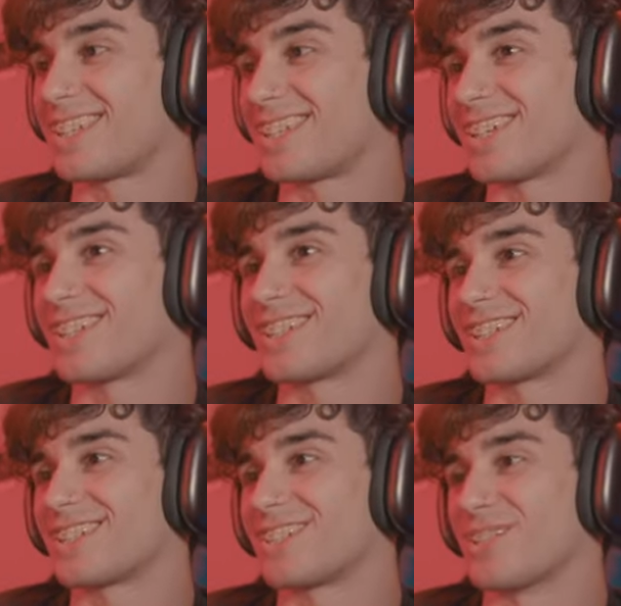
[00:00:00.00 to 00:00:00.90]

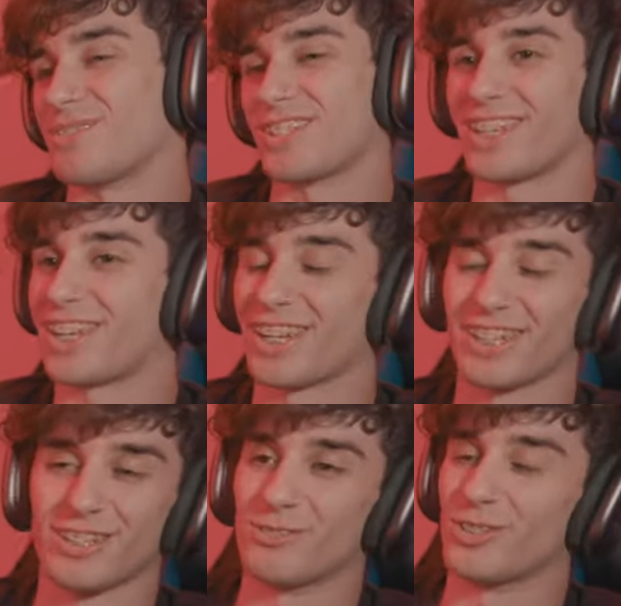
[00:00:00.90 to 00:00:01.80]
Yes, Jaime. He
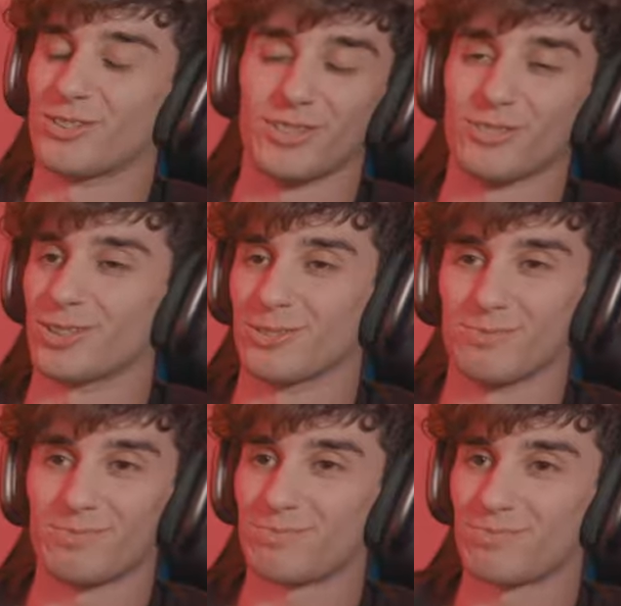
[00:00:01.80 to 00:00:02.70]
can't. He won't. He won't.